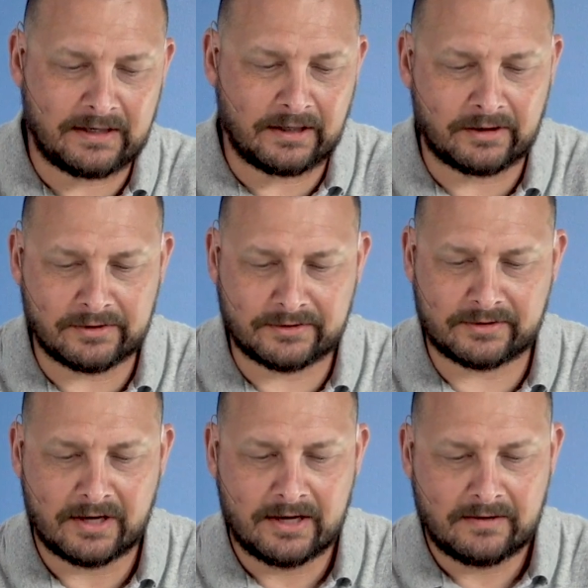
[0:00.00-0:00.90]

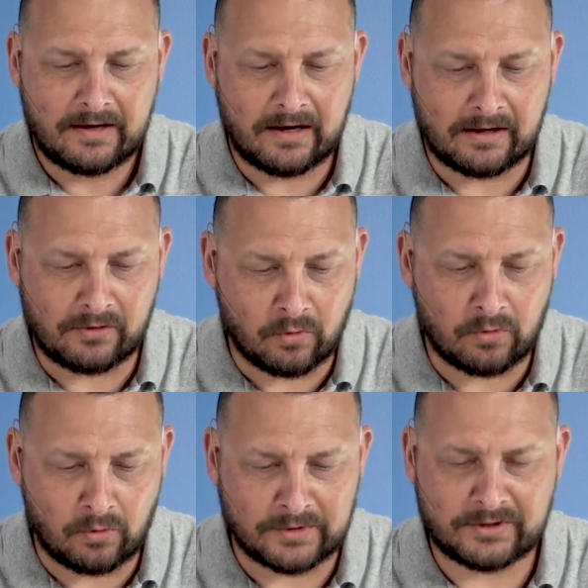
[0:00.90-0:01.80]
years
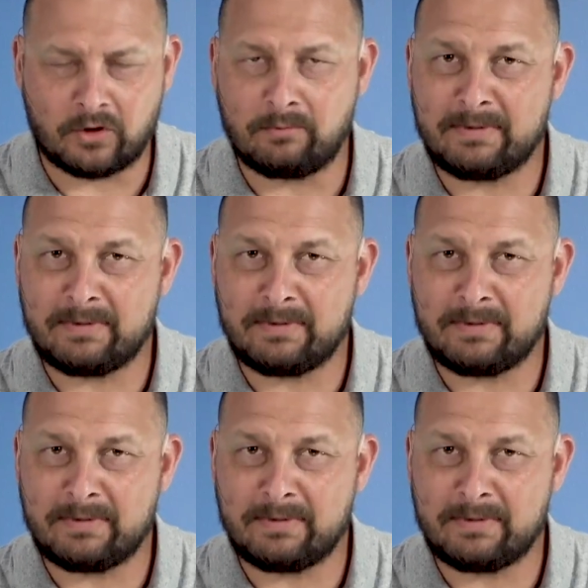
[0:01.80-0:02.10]
or so.